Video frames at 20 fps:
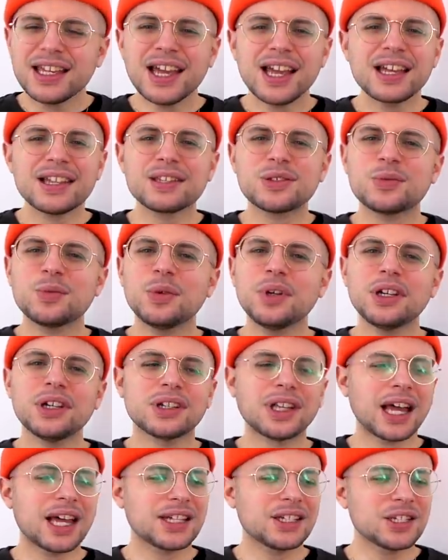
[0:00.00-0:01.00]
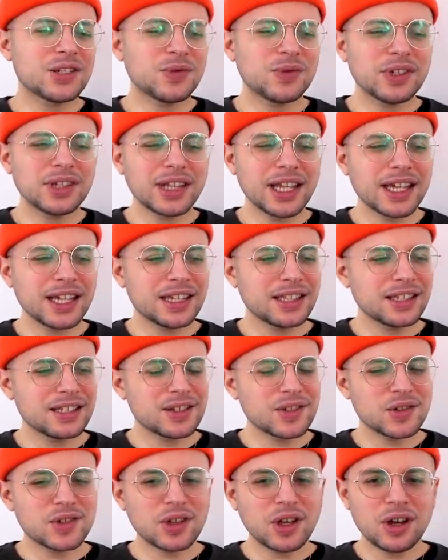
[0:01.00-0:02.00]
It's weird. I just feel like this
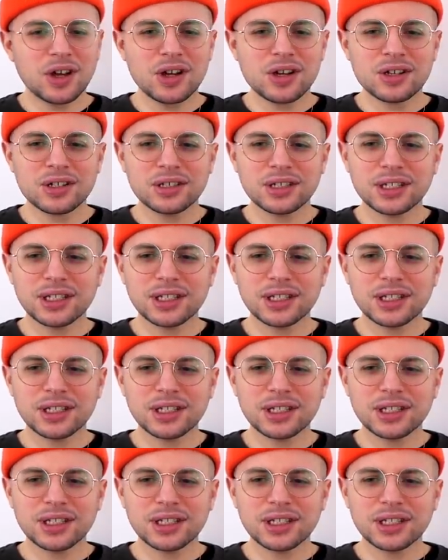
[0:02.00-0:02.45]
song